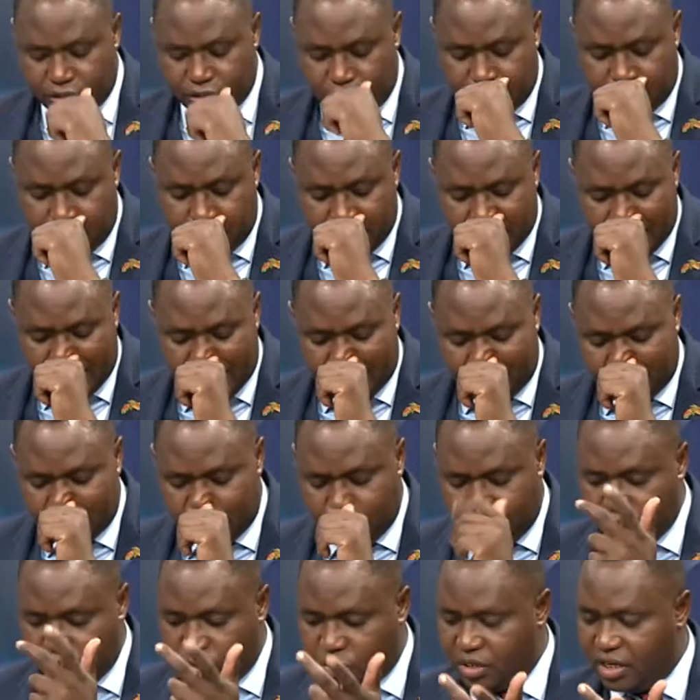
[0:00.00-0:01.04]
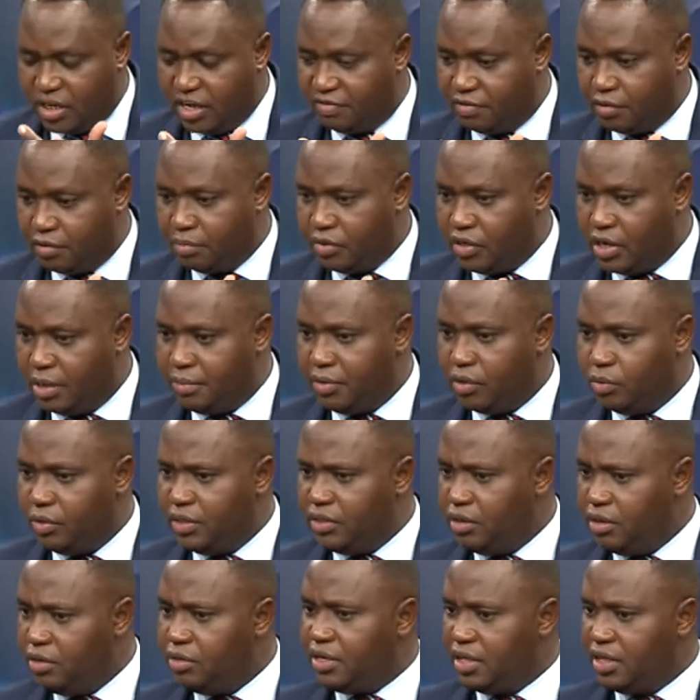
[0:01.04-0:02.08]
short break, I also want to hear from you. I mean,
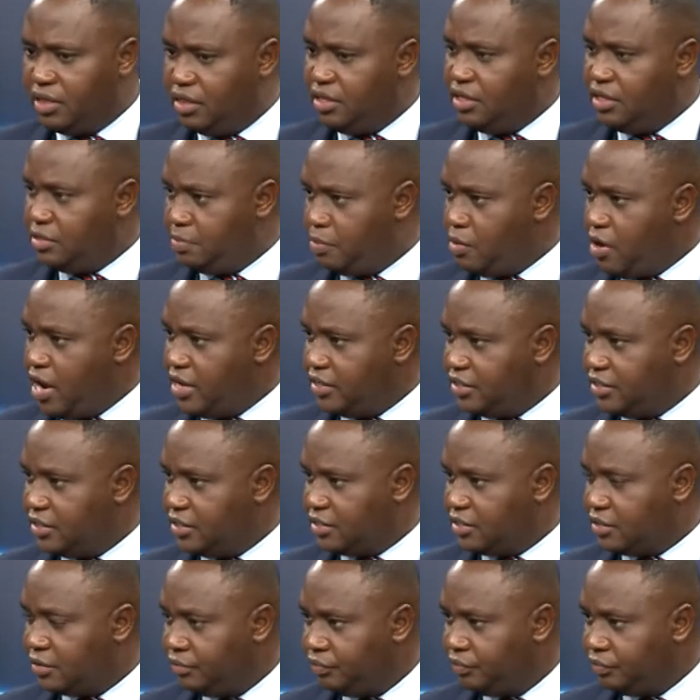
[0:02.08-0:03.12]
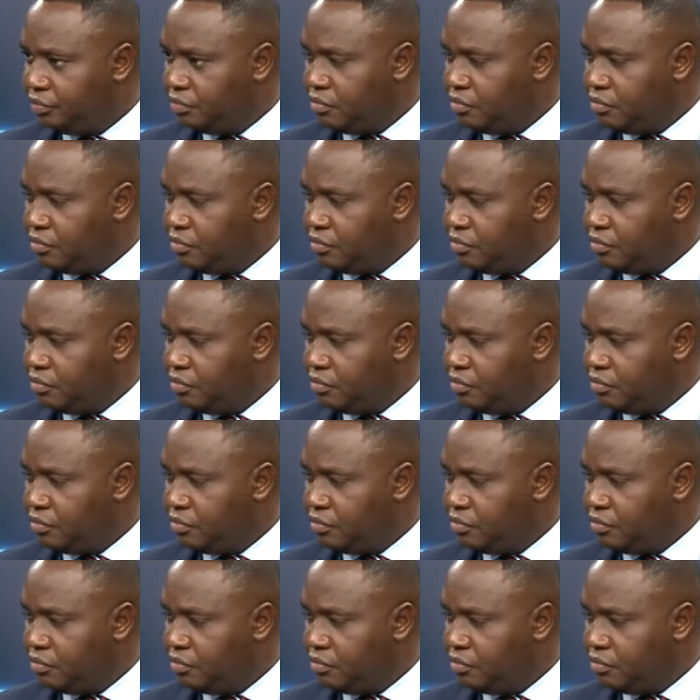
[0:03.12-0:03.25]
when you look at these prices,